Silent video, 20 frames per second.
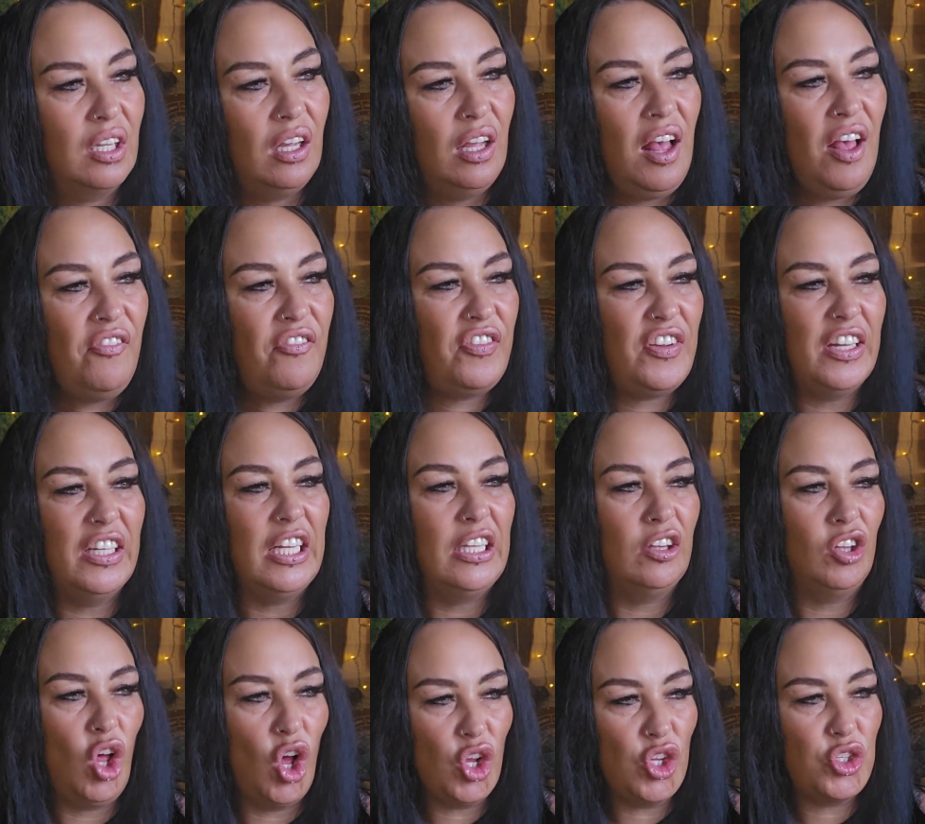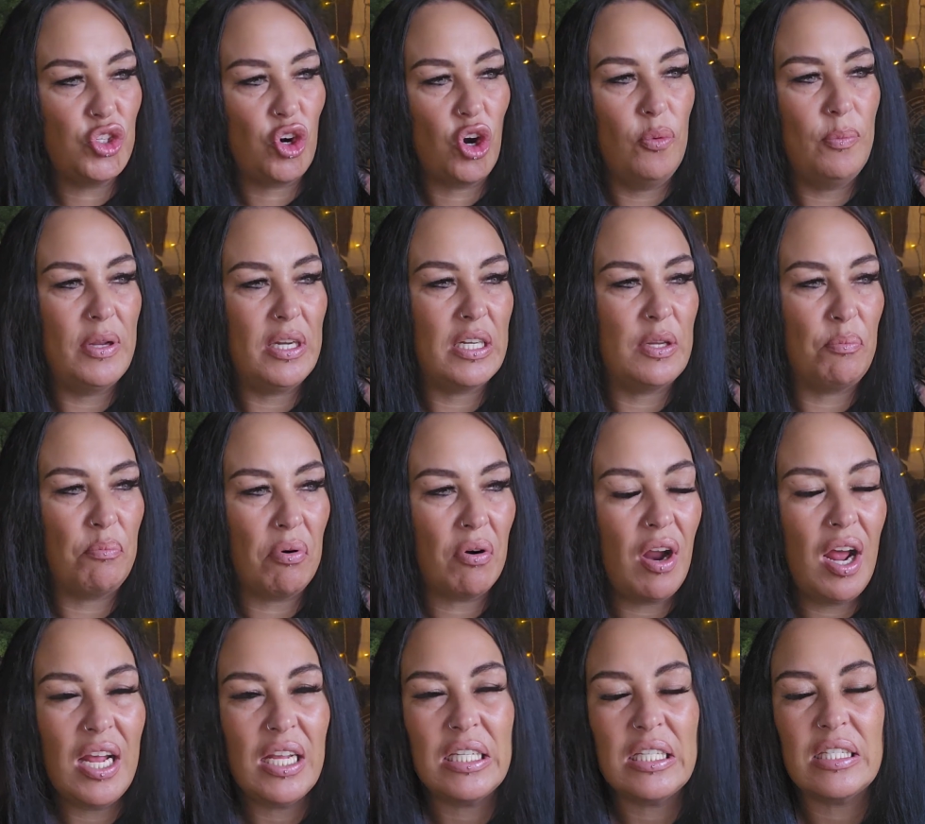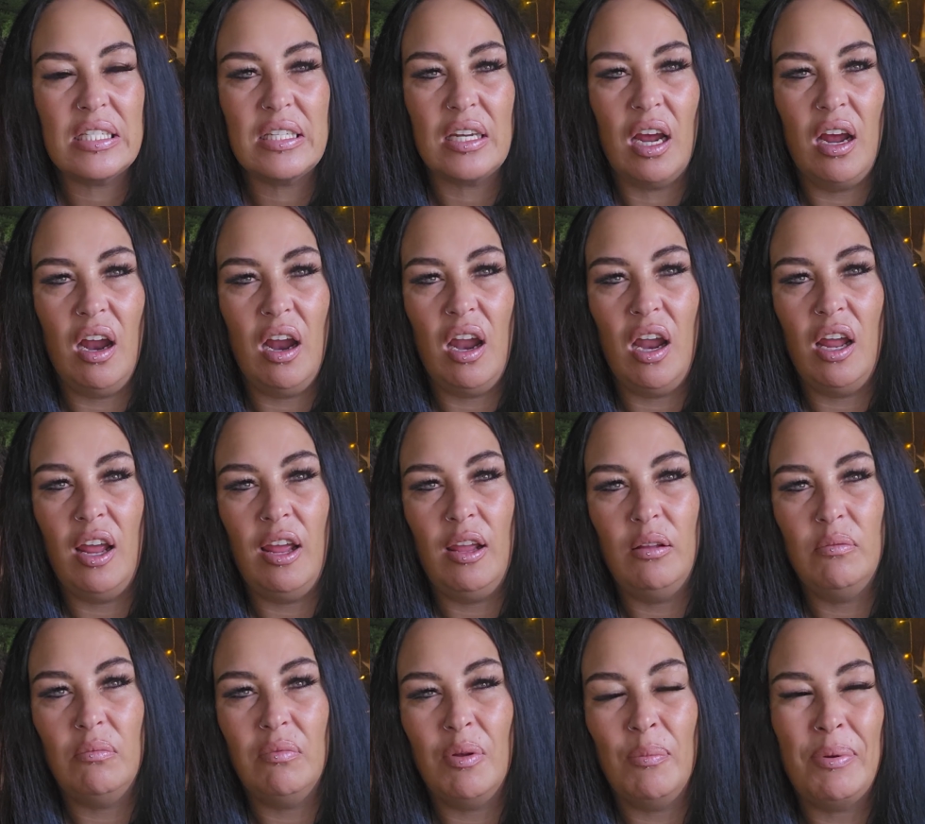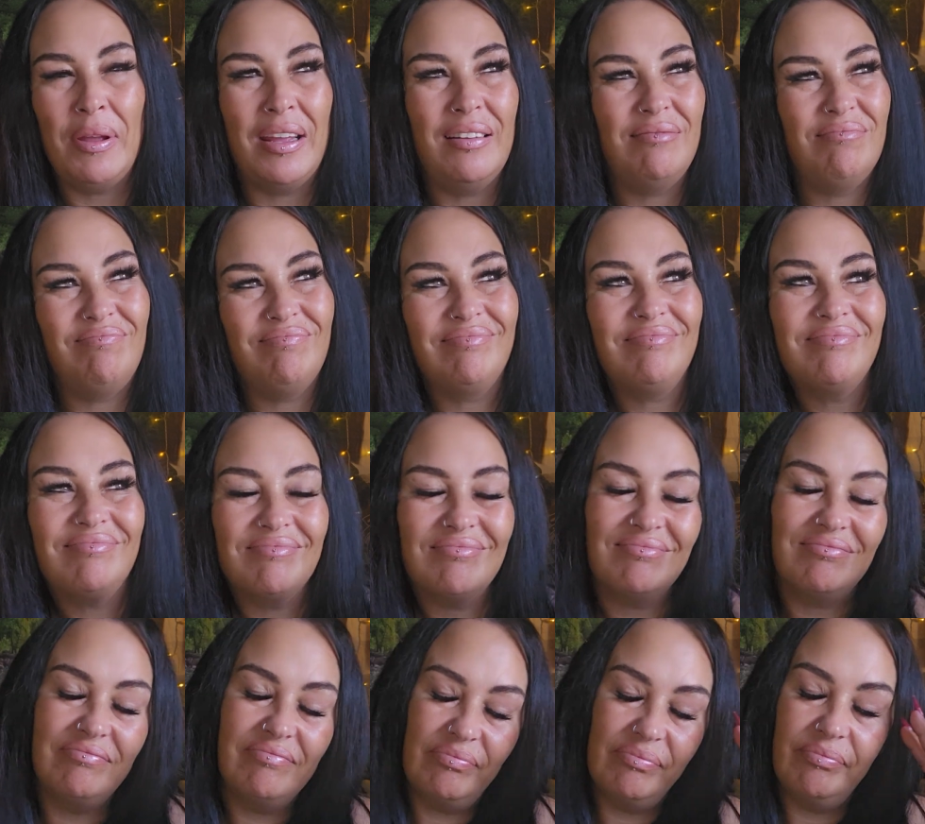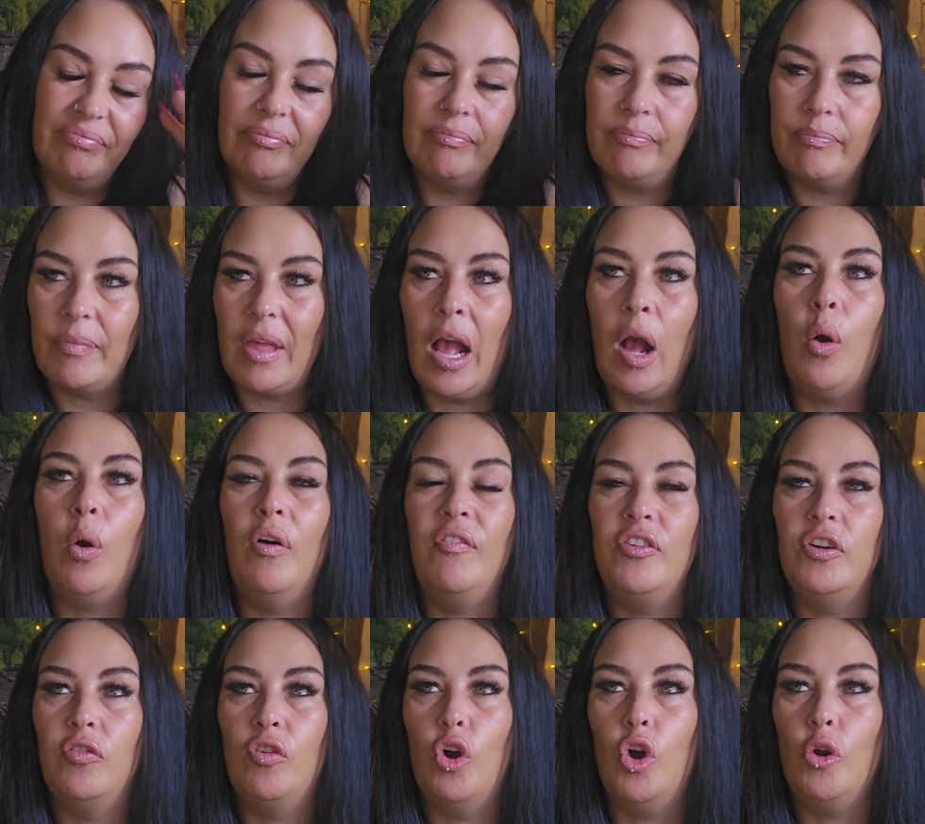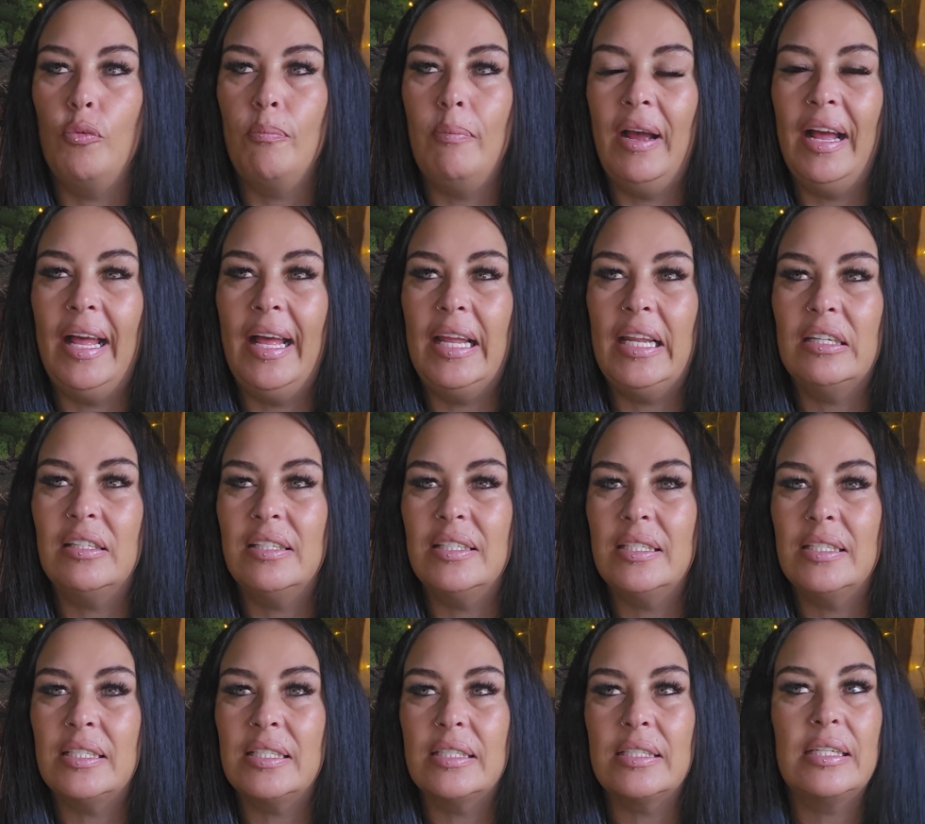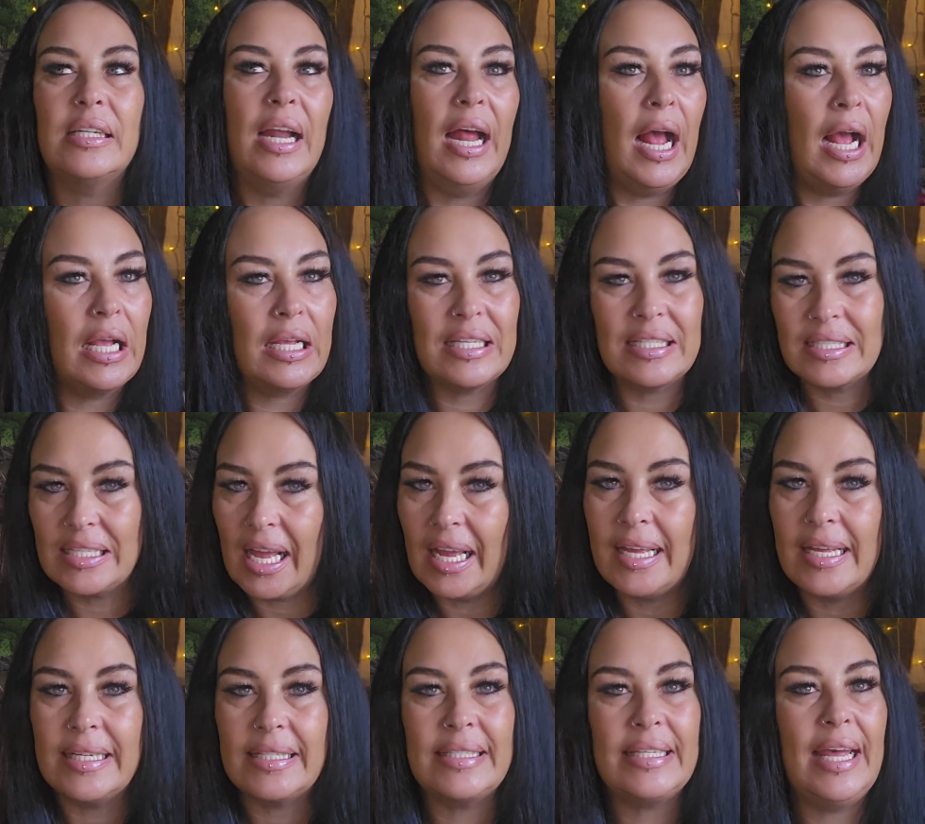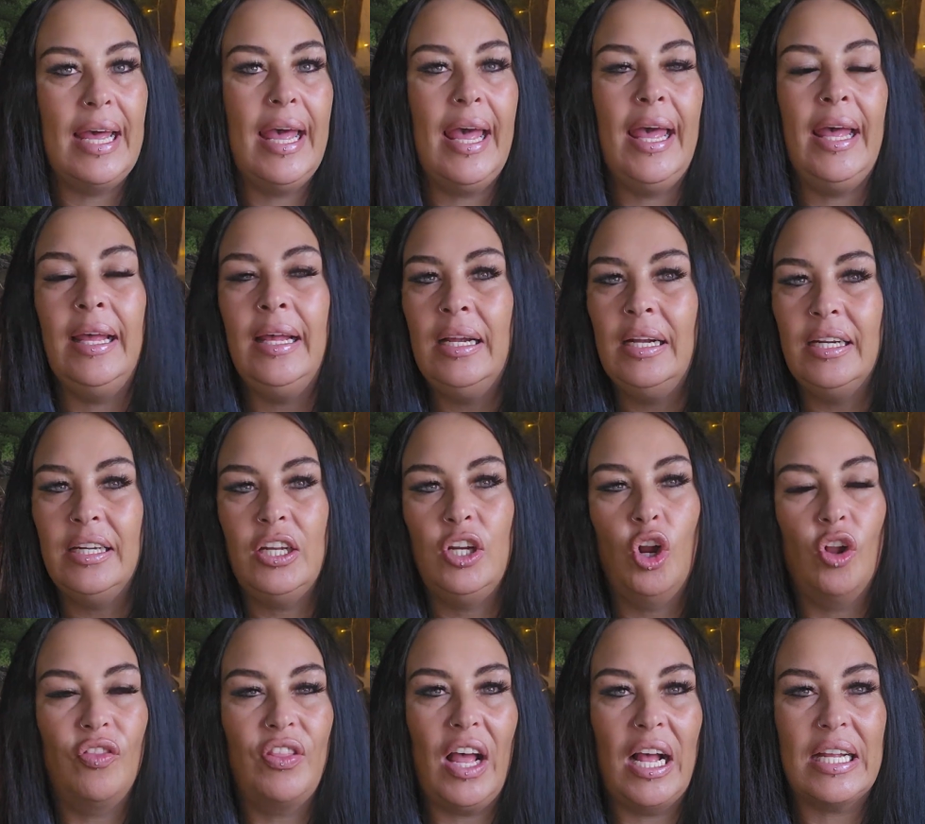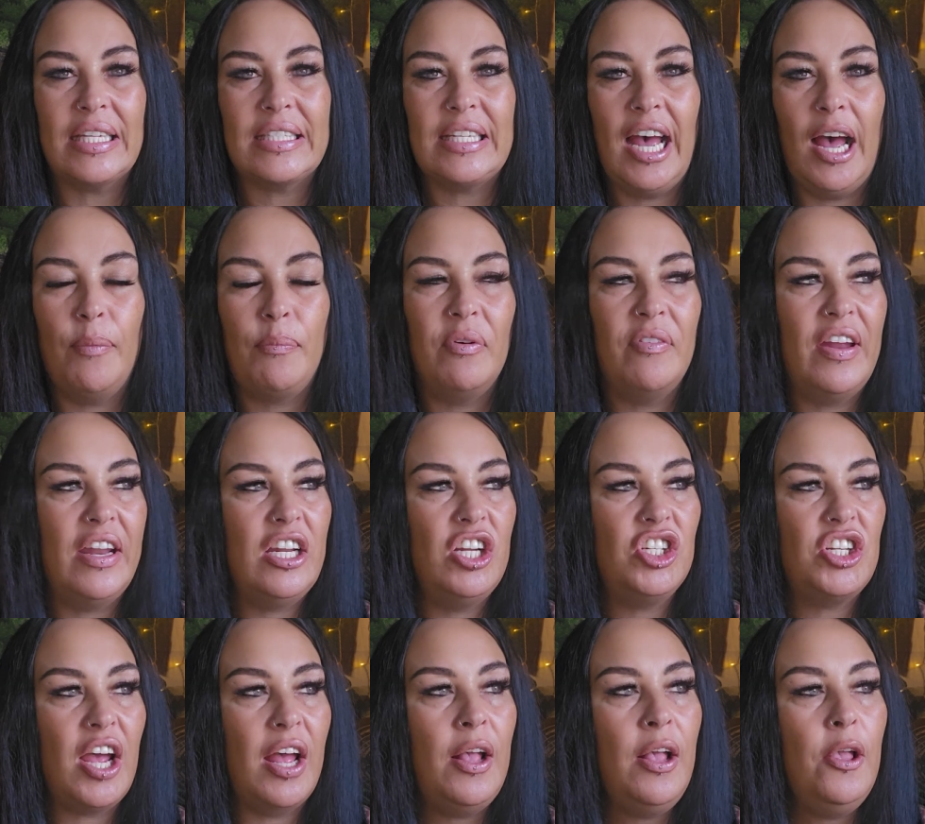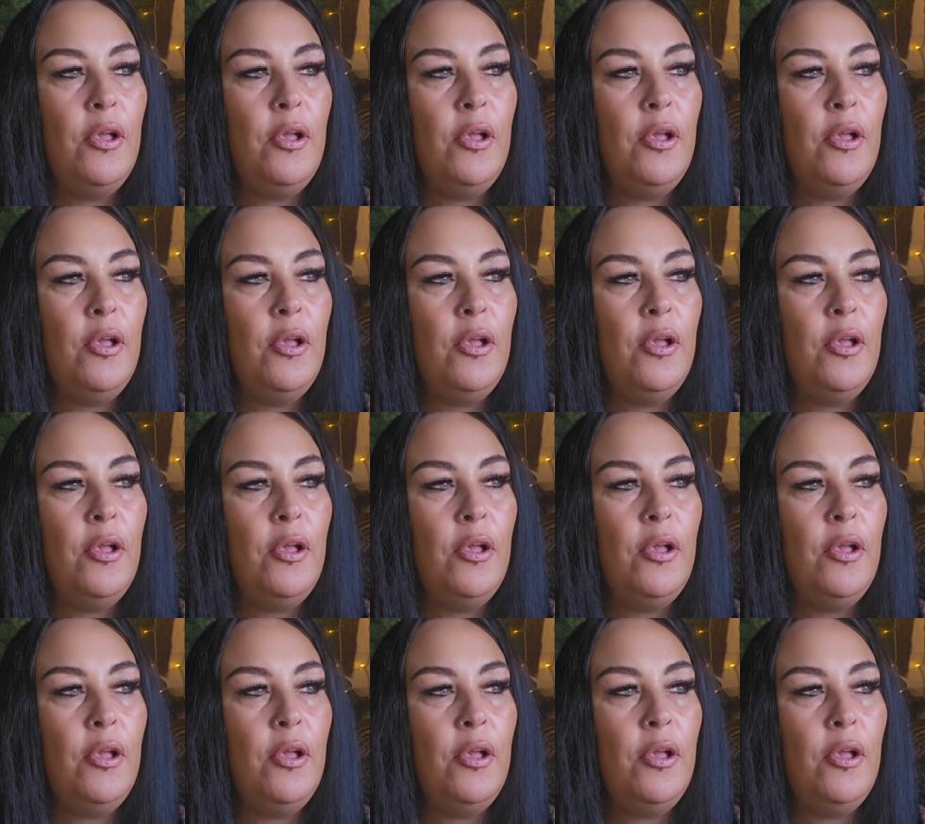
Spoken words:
feeling lost or a bit depressed, a bit out of your own mind, anxiety, that type of energy.